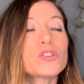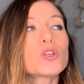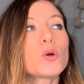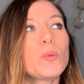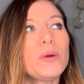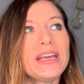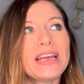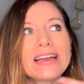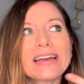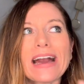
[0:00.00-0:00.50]
so
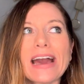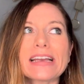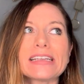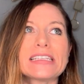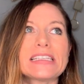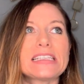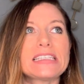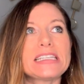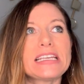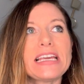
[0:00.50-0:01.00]
we can kind of
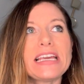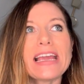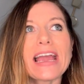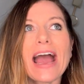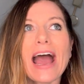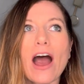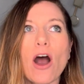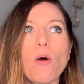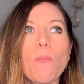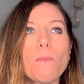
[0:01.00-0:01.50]
see
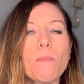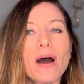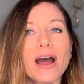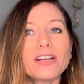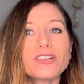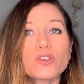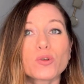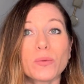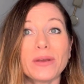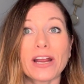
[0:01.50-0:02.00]
how
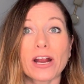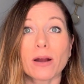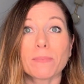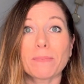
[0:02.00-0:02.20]
much we are